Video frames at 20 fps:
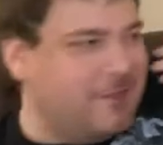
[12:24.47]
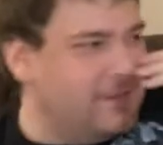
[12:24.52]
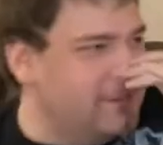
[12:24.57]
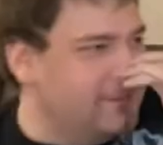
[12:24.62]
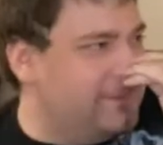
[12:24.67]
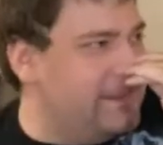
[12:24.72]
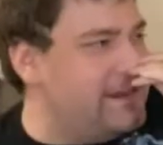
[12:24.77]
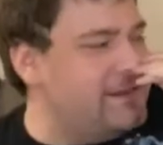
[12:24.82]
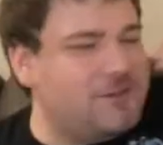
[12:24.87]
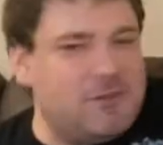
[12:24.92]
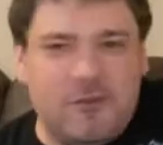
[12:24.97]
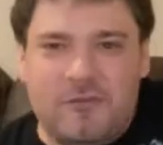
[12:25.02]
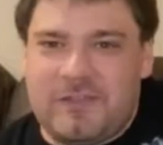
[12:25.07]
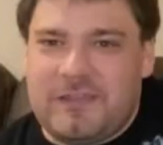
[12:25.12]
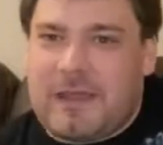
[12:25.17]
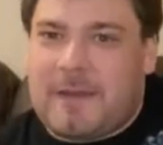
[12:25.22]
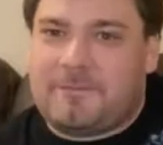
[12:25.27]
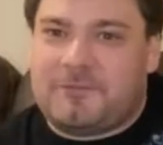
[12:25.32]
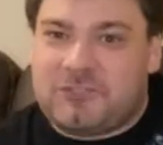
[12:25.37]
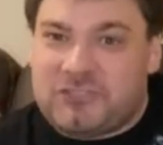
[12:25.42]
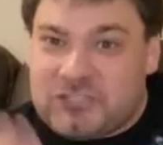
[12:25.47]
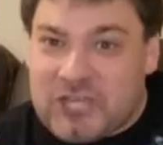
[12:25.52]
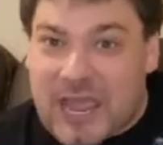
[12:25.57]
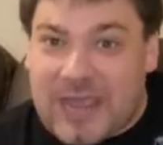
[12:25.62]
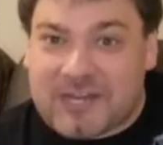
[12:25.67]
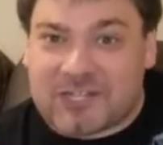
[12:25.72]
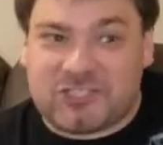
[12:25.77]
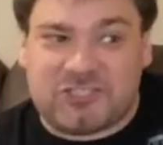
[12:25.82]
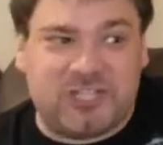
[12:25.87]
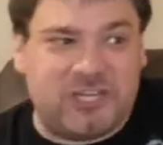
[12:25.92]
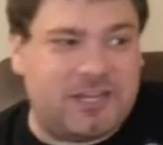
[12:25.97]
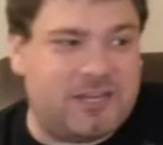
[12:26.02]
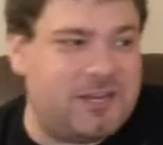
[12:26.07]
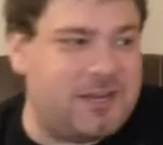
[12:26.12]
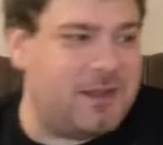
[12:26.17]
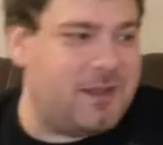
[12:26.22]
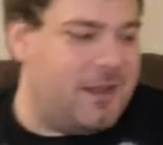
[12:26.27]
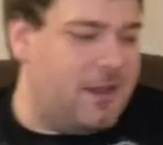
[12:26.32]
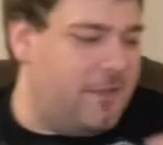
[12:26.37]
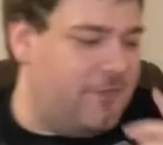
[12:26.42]
They do the
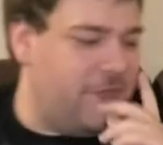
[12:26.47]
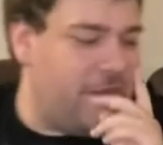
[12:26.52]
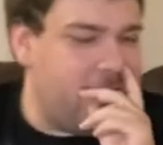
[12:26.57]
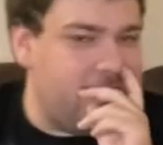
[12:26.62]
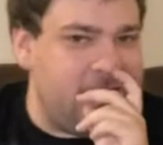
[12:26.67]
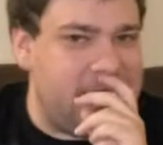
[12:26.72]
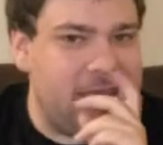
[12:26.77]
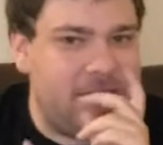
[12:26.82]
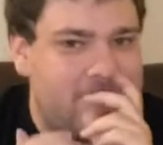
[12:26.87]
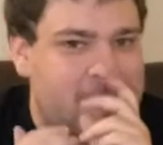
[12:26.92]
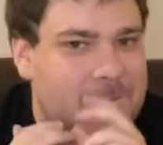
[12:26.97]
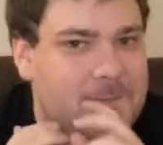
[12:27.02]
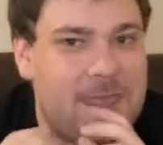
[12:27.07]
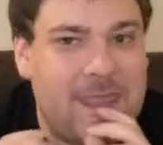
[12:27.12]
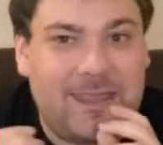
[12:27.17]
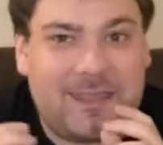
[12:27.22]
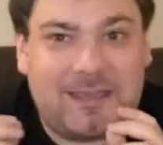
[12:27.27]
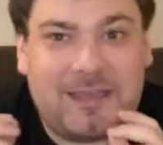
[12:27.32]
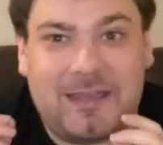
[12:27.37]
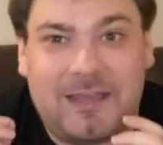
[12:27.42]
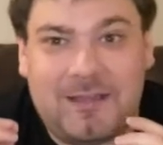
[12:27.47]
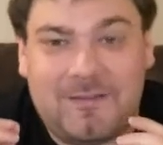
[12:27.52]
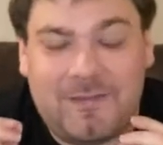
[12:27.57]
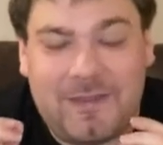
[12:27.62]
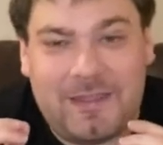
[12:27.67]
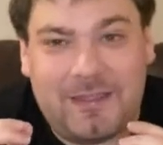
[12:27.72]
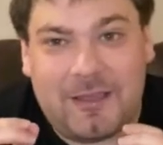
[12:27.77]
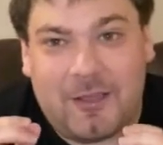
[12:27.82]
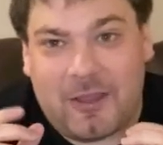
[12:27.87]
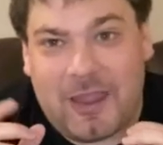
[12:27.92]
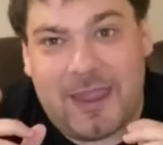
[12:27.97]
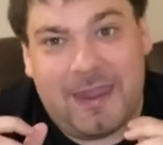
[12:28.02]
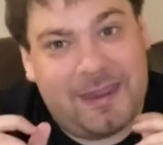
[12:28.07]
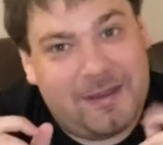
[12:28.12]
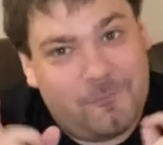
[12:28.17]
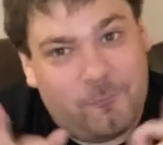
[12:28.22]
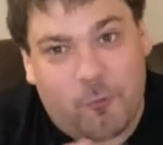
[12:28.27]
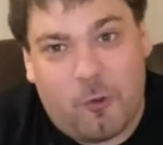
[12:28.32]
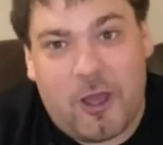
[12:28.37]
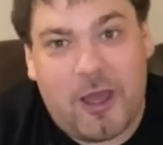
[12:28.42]
objection. They even okay,
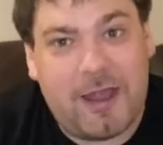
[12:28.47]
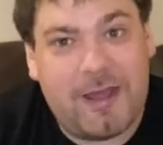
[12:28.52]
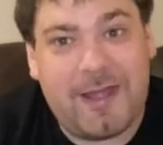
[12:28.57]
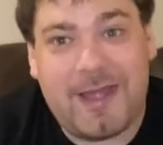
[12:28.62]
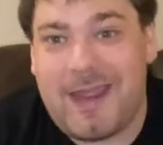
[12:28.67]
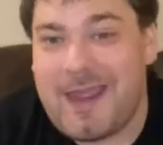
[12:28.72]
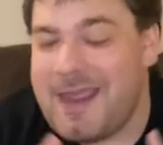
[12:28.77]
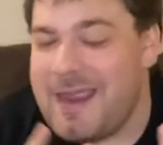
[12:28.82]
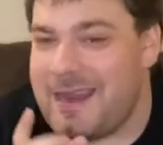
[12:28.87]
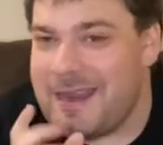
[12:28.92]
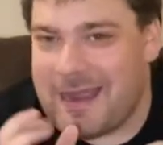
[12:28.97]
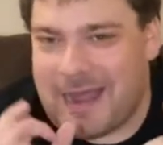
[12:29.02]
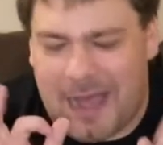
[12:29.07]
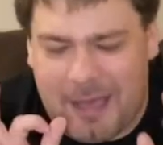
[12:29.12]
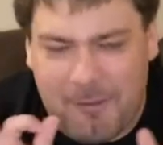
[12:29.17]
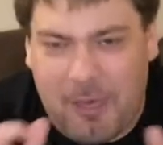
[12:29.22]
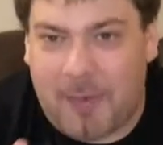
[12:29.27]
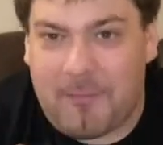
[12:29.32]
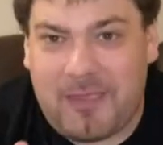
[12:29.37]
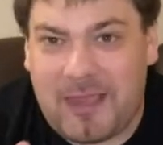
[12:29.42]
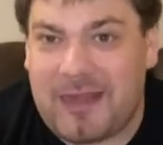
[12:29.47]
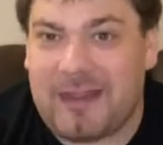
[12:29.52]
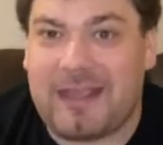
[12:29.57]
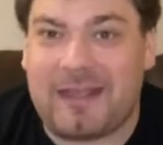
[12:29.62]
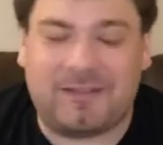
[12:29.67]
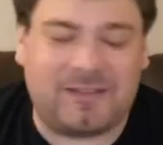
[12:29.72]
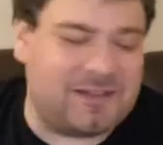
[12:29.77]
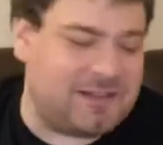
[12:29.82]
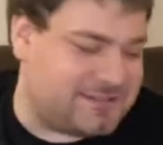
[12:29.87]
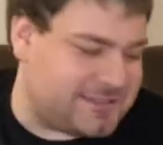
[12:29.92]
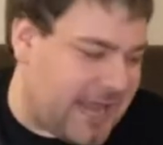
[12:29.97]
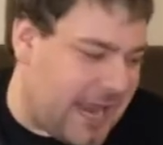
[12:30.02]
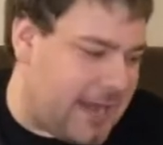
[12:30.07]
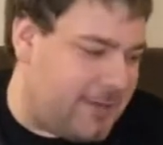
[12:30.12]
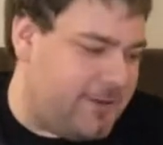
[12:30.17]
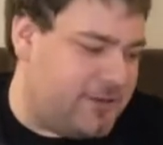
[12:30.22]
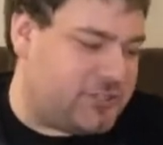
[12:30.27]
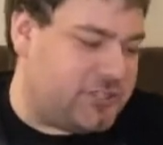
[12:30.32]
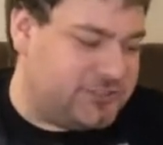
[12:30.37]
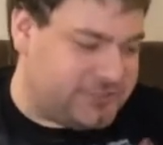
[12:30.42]
in one, I'm going to get to the side
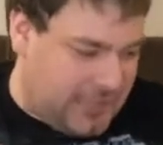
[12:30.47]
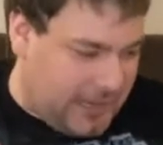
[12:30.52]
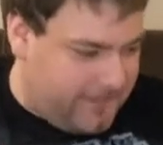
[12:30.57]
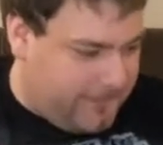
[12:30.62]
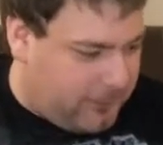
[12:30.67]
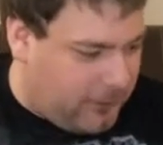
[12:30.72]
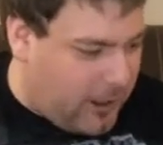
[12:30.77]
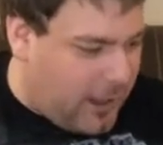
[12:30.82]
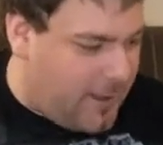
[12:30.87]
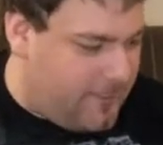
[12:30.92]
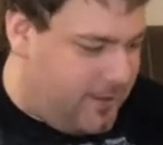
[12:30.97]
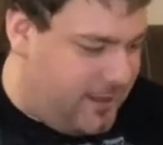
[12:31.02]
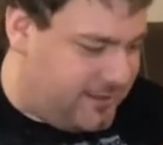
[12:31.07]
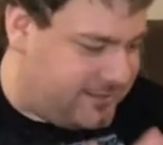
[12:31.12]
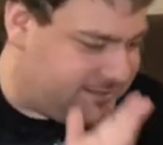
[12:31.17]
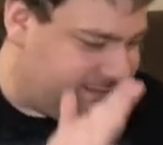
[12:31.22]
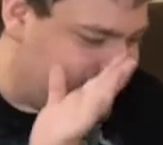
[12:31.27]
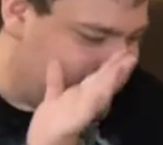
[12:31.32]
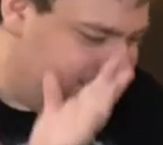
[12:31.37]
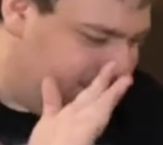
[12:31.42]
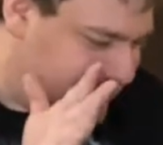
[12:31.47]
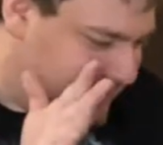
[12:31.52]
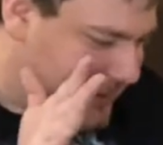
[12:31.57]
missions, I promise.